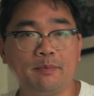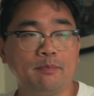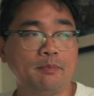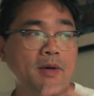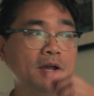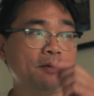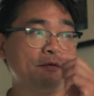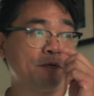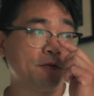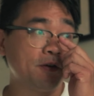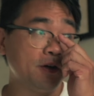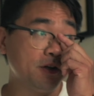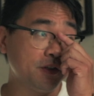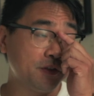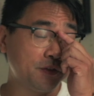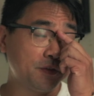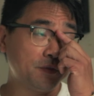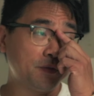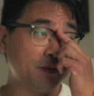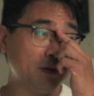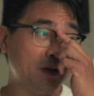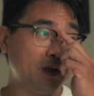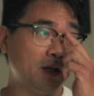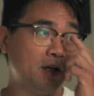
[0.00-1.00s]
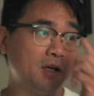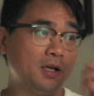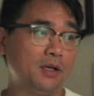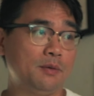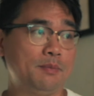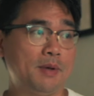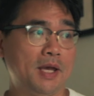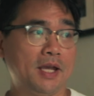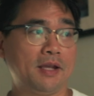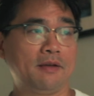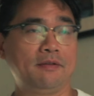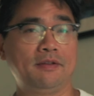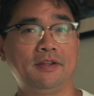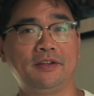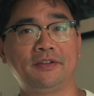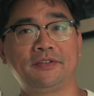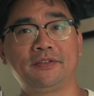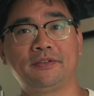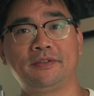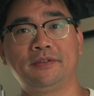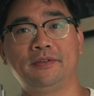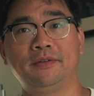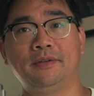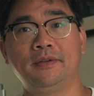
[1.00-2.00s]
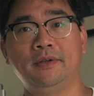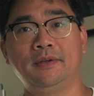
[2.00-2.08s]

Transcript: my first bag of this,